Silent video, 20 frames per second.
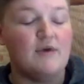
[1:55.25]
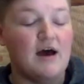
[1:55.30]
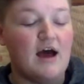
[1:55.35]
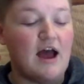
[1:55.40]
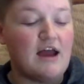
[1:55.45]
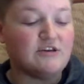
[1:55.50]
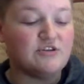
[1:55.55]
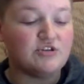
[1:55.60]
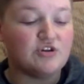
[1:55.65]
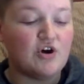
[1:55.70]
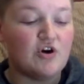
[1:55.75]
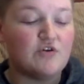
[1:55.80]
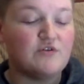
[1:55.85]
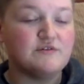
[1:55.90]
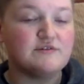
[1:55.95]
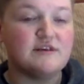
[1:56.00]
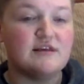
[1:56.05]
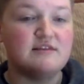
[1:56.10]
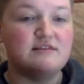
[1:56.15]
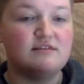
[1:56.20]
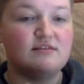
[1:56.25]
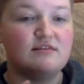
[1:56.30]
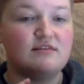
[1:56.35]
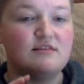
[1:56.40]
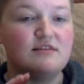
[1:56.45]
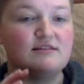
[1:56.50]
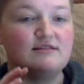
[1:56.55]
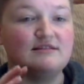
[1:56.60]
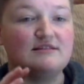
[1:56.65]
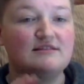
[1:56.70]
I chose
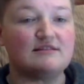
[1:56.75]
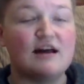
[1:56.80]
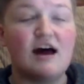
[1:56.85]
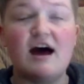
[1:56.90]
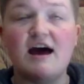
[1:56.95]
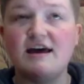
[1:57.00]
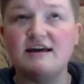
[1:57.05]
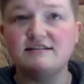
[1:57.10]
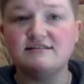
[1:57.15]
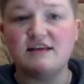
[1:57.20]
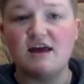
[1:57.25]
the size